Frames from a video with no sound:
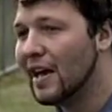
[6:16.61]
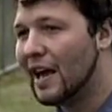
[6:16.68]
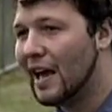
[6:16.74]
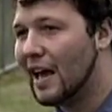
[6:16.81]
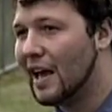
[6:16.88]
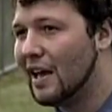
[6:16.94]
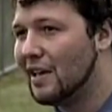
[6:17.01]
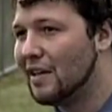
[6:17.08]

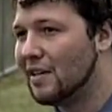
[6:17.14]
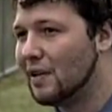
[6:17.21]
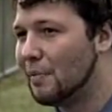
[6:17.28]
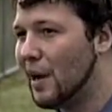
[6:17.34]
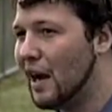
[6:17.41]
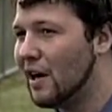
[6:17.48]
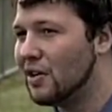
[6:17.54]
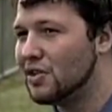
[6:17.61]
And the
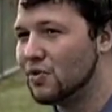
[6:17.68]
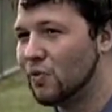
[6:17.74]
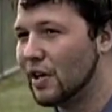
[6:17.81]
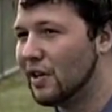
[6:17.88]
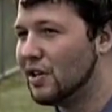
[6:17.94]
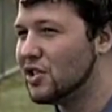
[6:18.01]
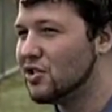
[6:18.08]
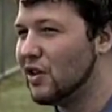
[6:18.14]
Pirates are
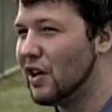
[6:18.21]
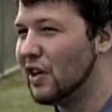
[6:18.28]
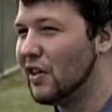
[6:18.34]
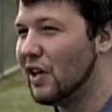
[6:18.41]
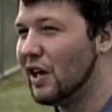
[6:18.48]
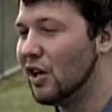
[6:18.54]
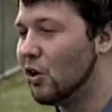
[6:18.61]
really struggling.